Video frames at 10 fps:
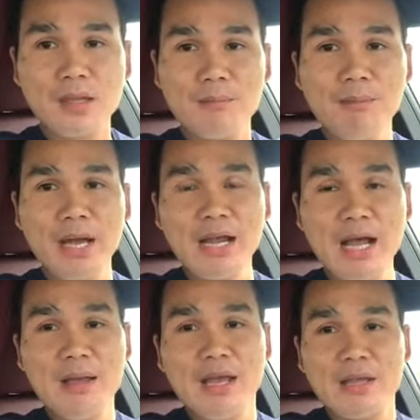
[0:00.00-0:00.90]

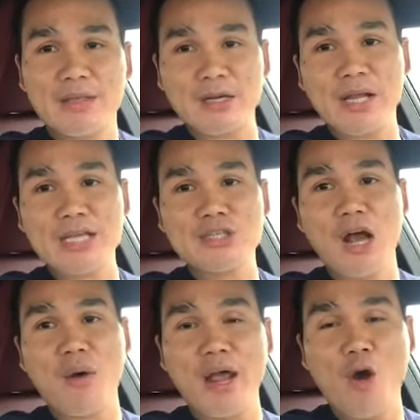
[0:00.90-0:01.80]
But there you guys
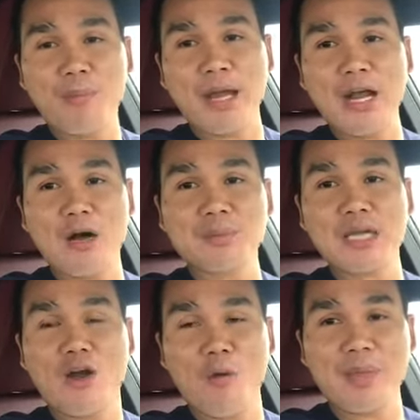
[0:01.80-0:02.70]
go. I hope that helps.
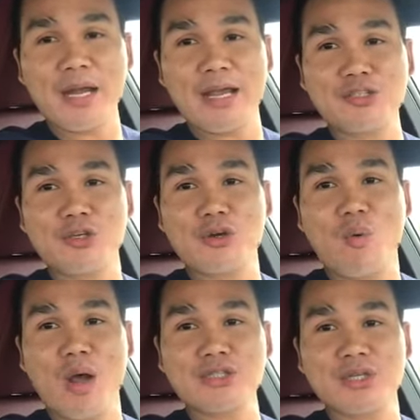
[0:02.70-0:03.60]
I hope that answers your
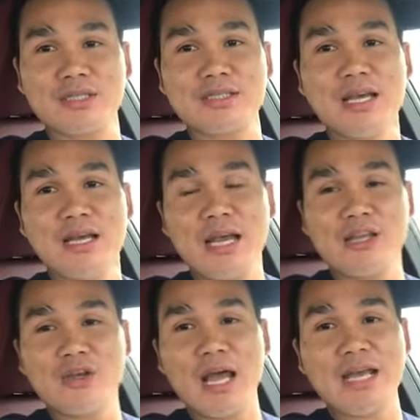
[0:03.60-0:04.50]
questions.
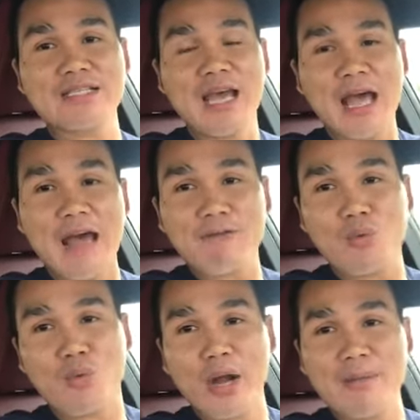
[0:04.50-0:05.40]
And you guys have a
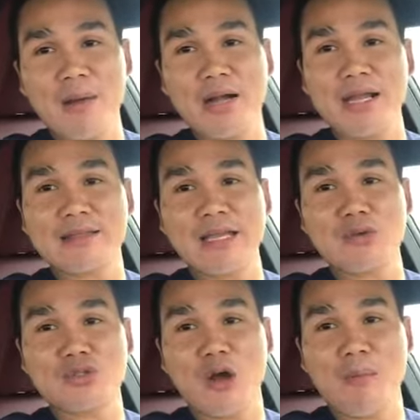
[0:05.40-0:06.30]
great Monday. Thank
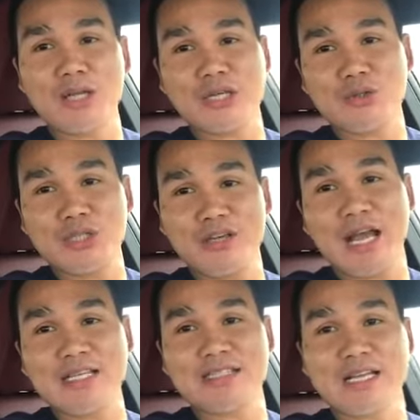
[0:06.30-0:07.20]
you so much. I'll see you
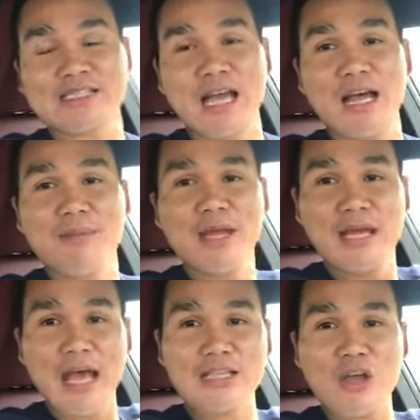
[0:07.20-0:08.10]
guys next time.
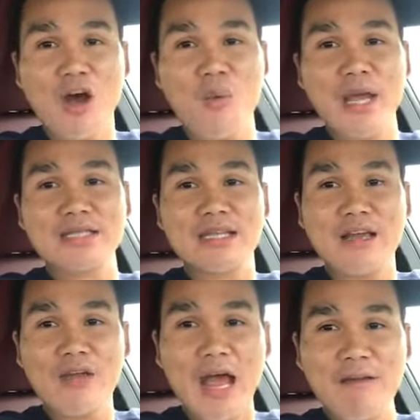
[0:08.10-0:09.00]
As always,
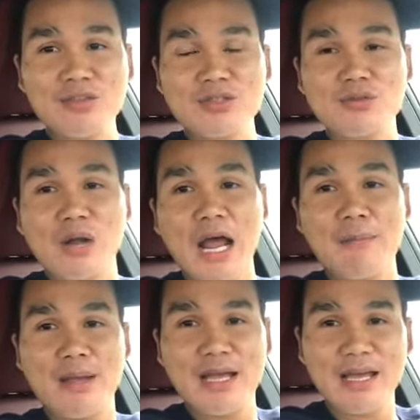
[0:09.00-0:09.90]
haven't
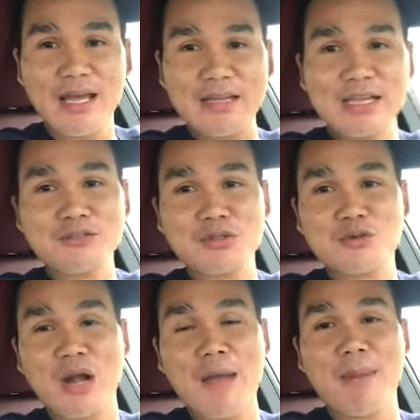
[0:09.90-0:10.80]
subscribed, hit that
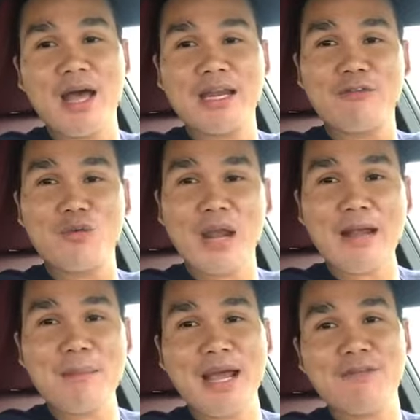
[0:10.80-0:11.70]
subscribe button. If you
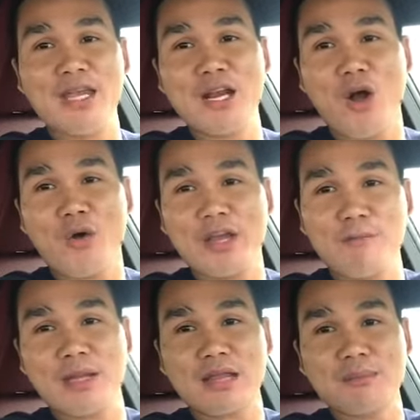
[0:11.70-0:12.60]
like my video, give
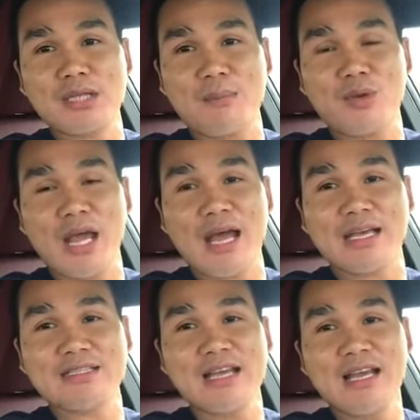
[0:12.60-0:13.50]
me a thumbs up, you
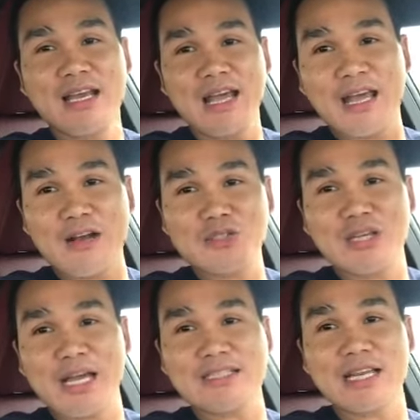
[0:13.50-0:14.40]
guys. And I'll see
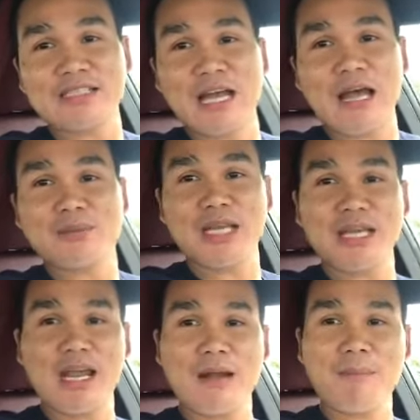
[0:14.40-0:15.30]
you guys next time. Take
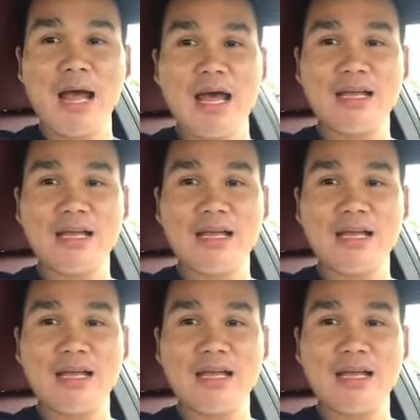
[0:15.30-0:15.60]
care. Bye.